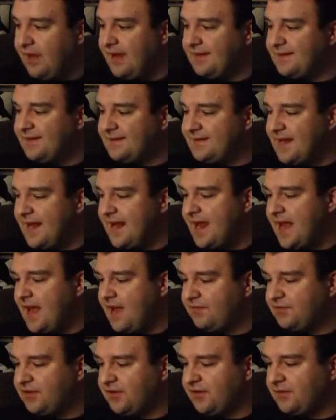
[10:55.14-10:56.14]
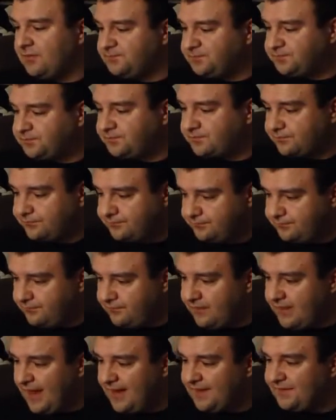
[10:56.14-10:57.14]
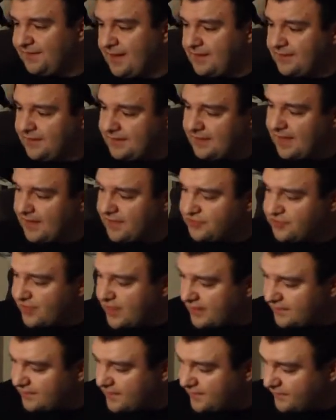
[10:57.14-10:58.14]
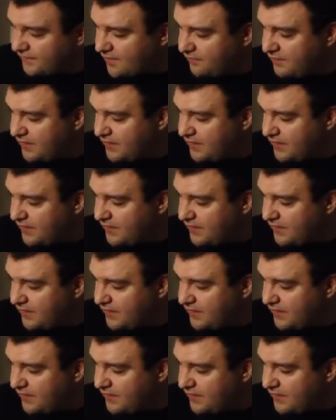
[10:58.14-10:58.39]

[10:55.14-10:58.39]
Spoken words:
And the day after I signed the contract, they sent